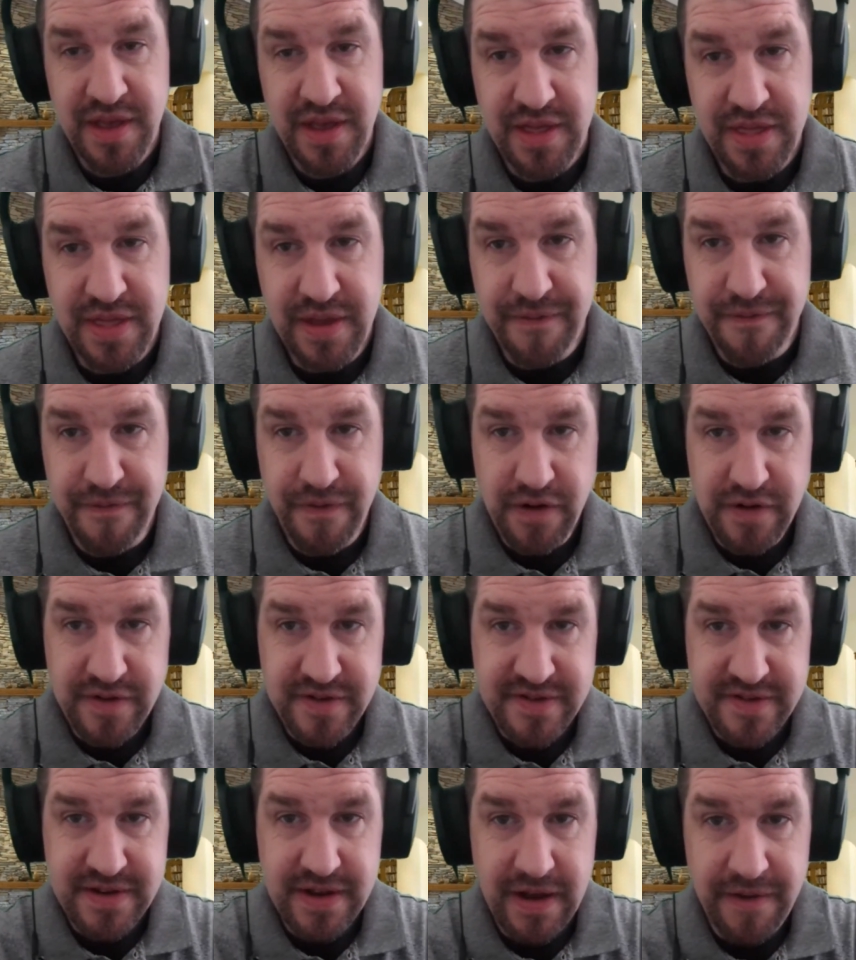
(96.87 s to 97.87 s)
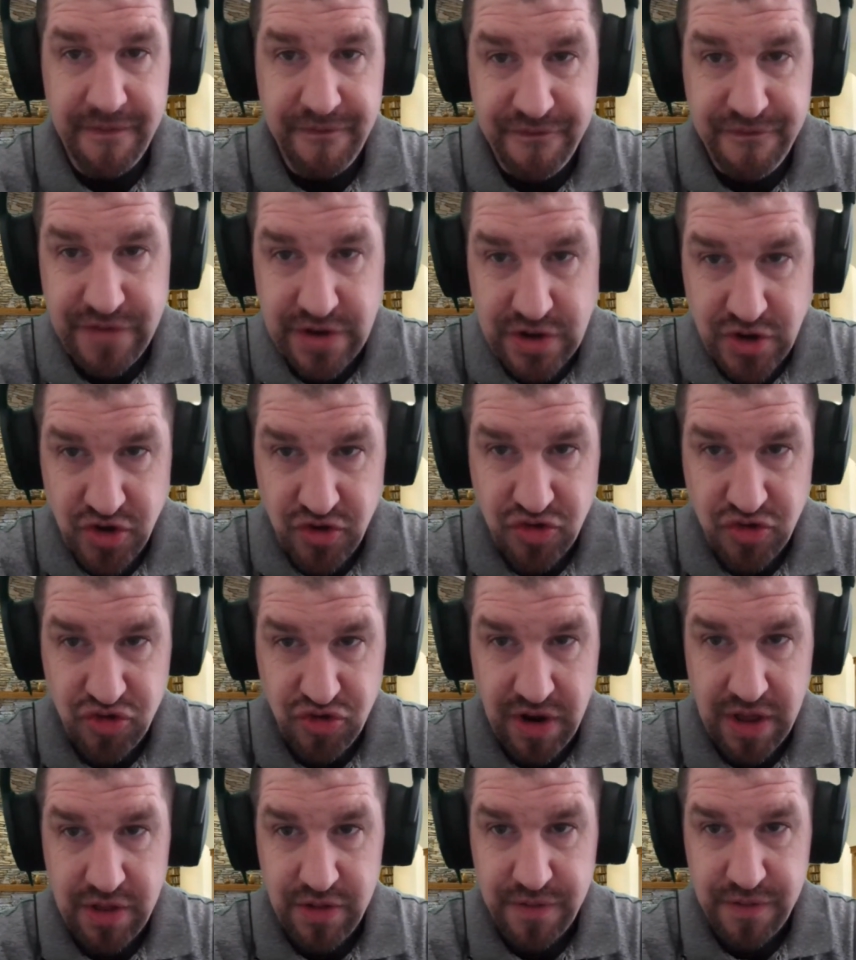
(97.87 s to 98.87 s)
the first official
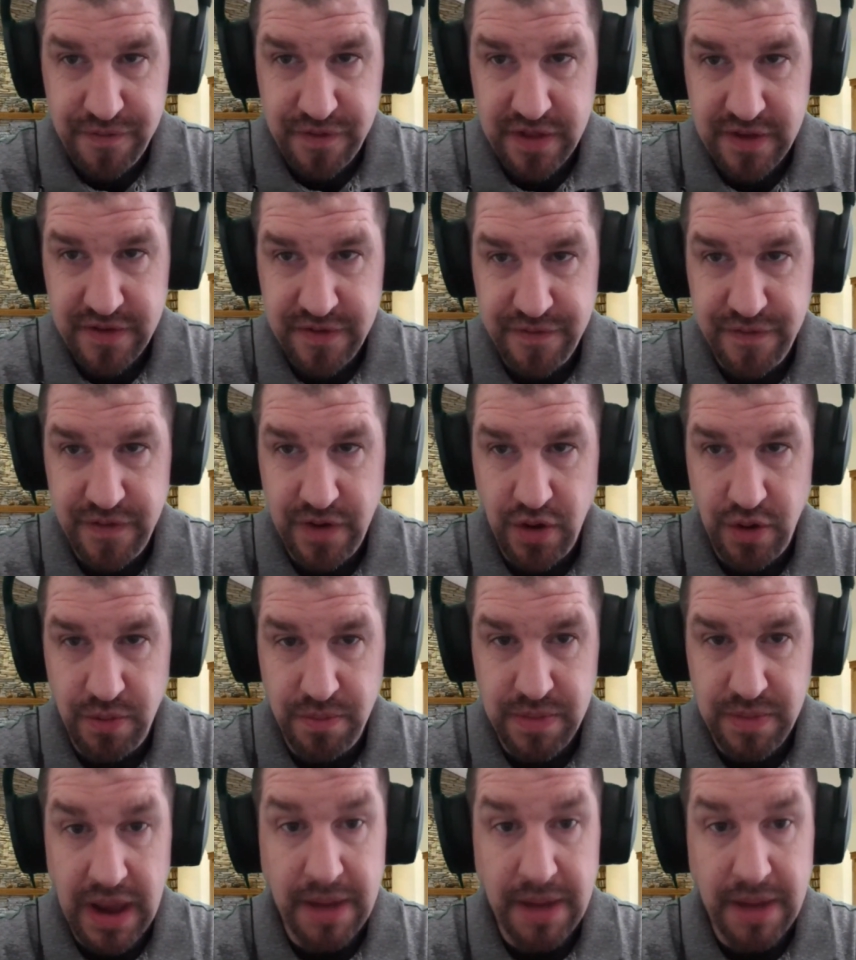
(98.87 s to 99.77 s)
trailer for this film,